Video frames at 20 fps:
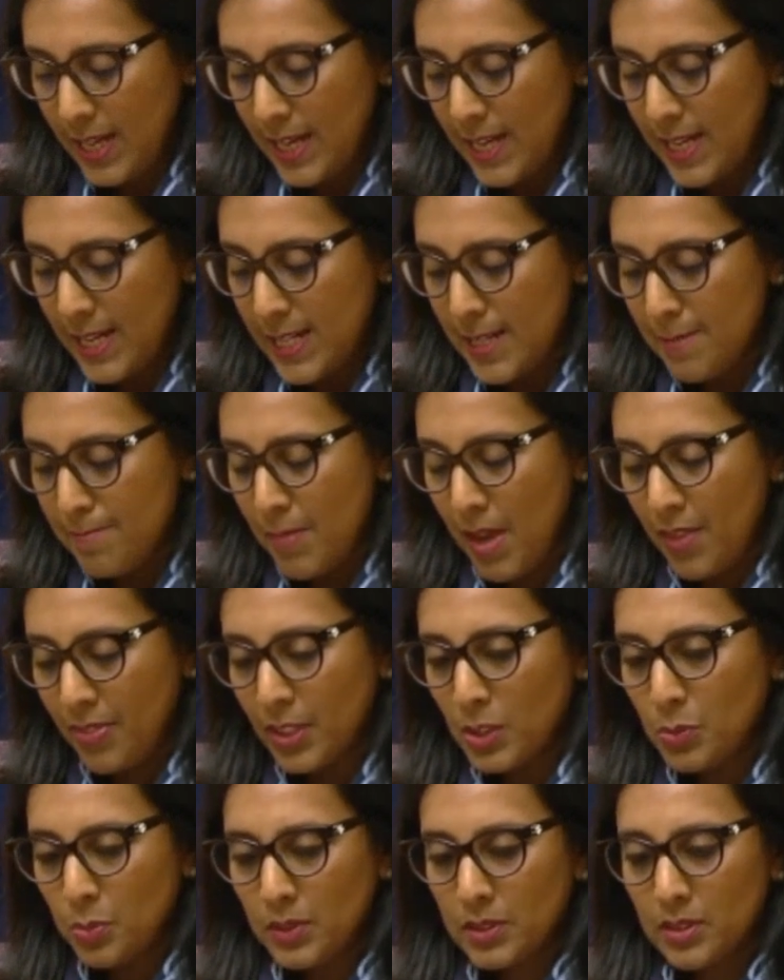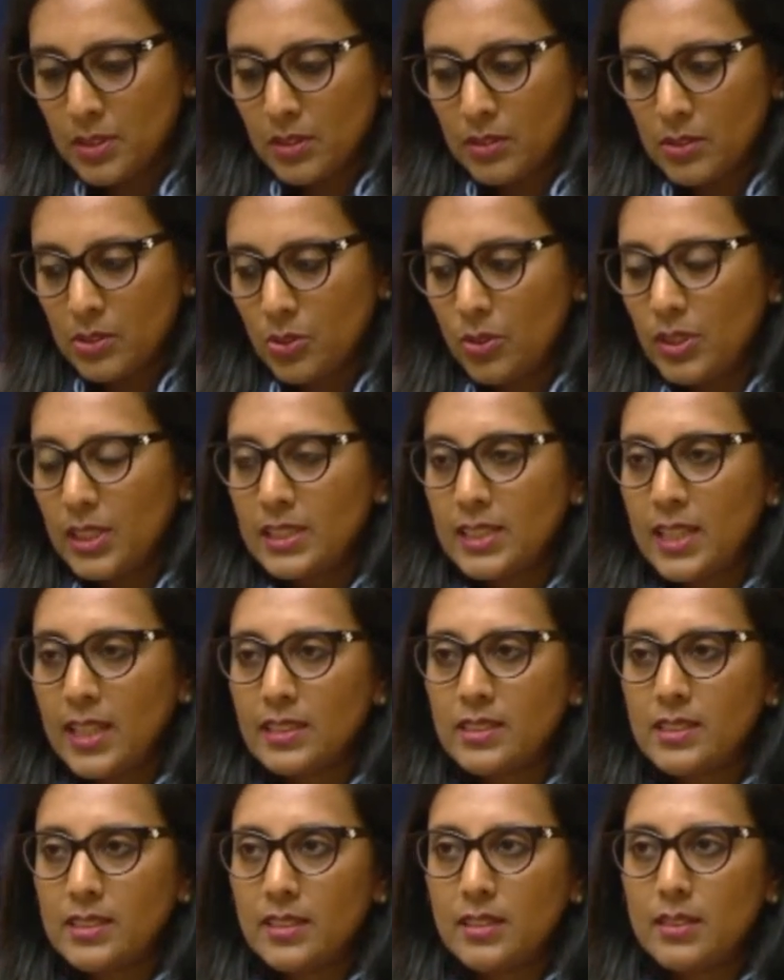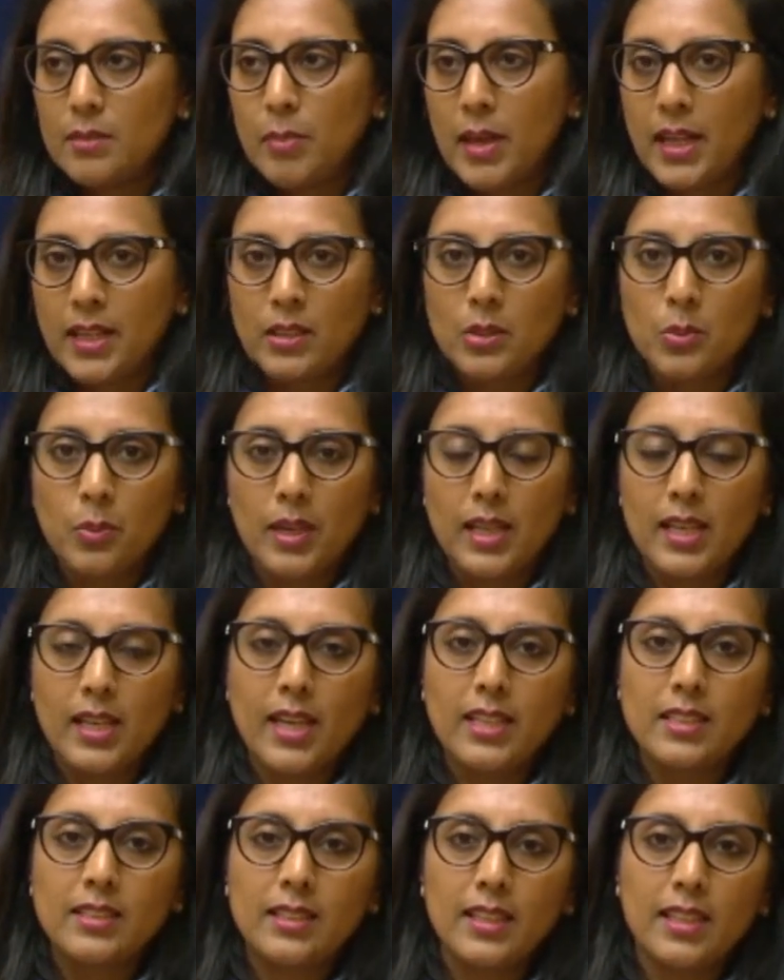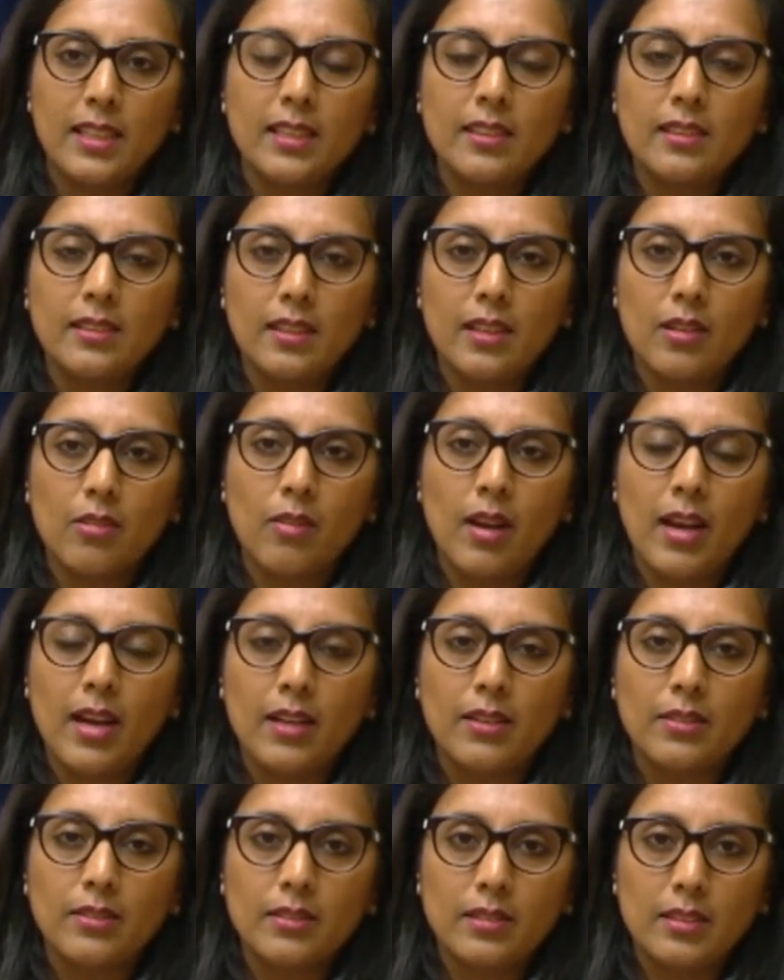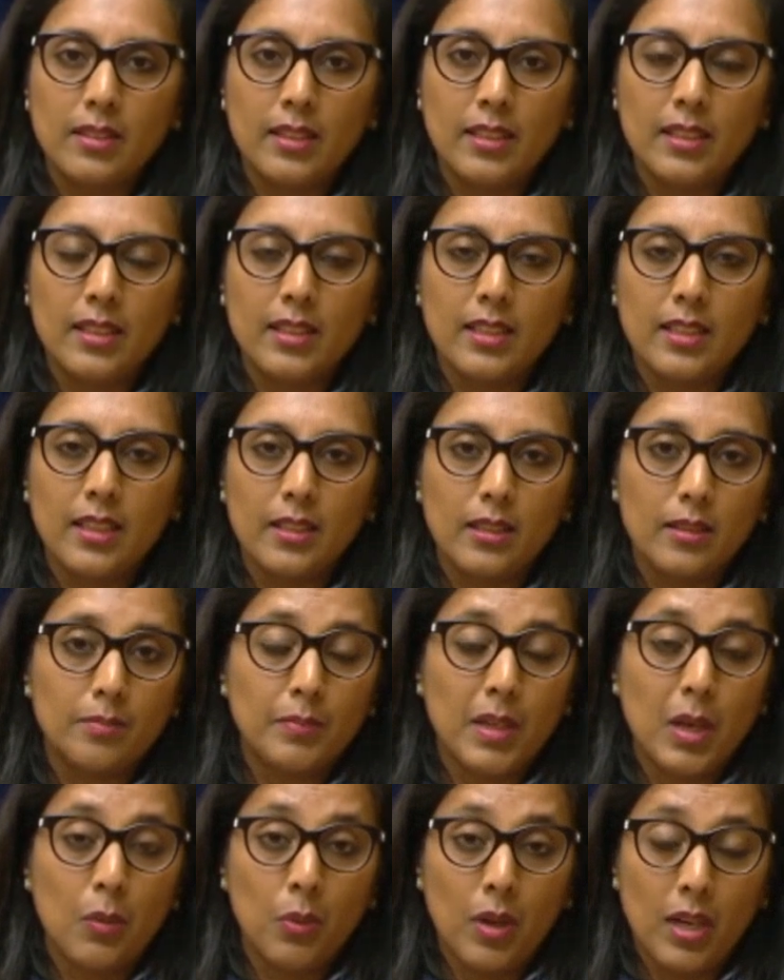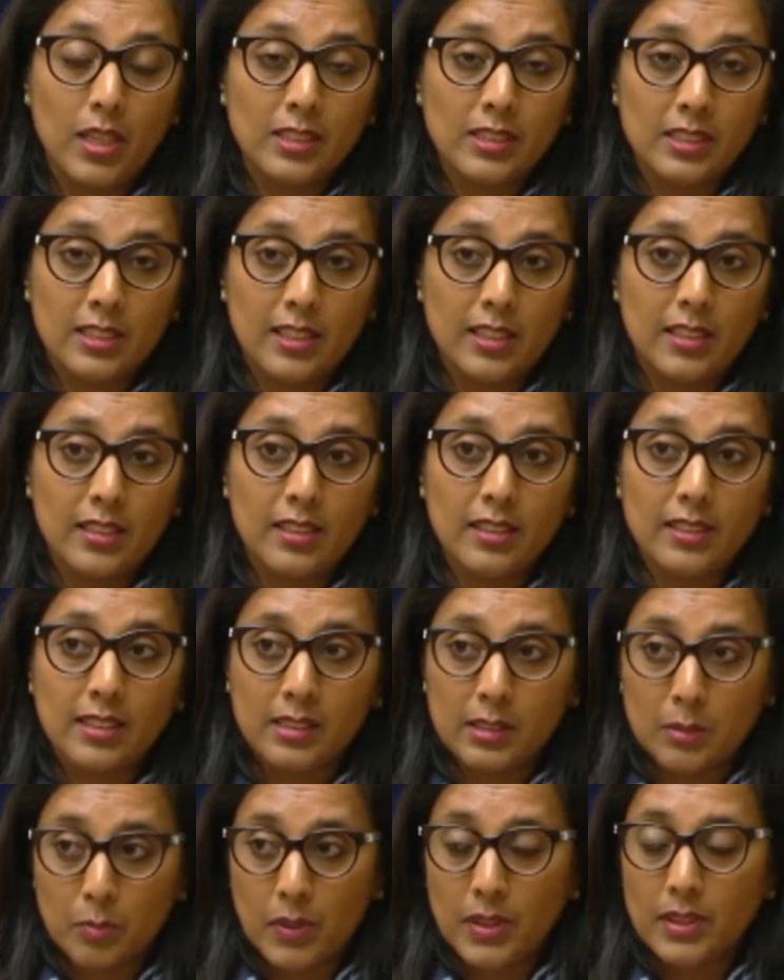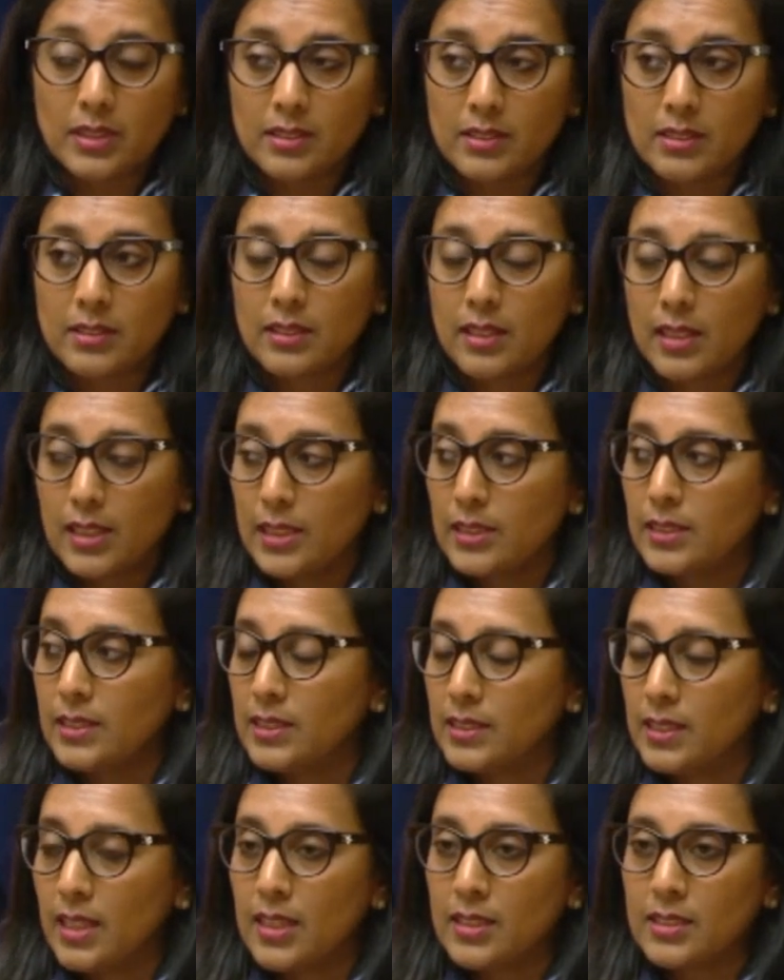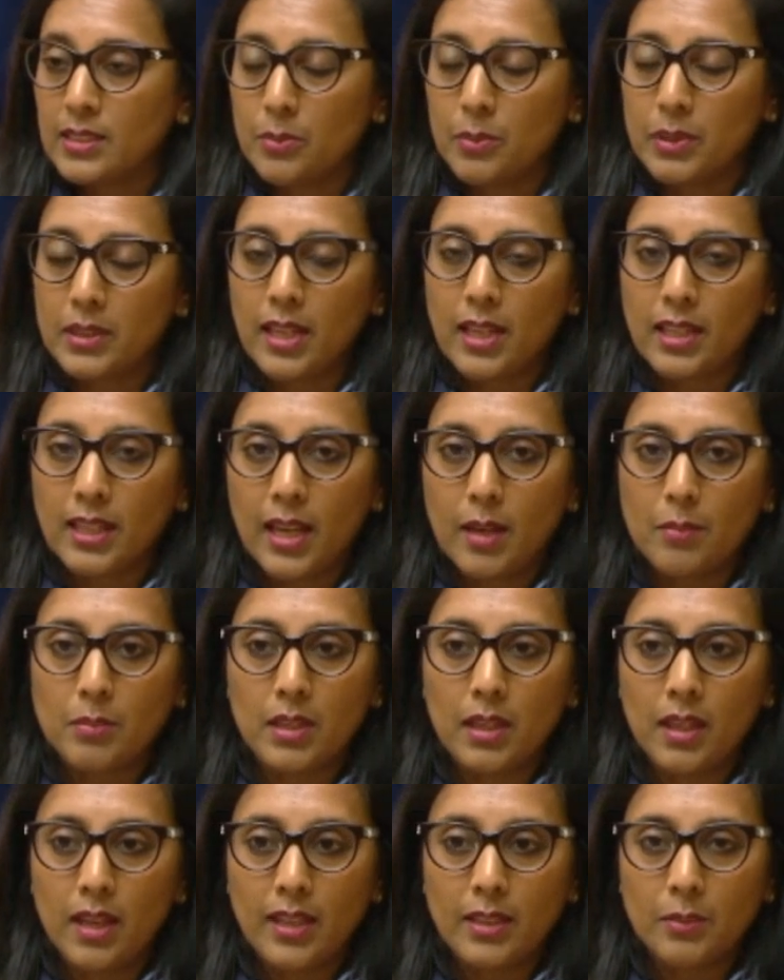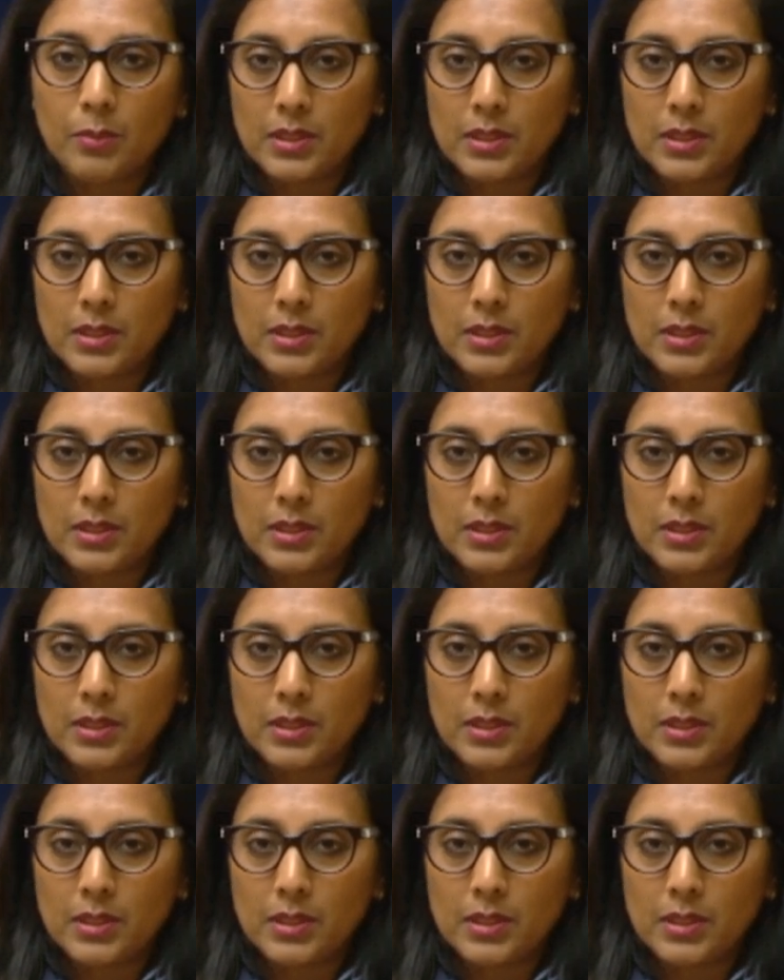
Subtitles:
And this was sorely tested back in 2018 around the Awasi Express disaster when that came to light.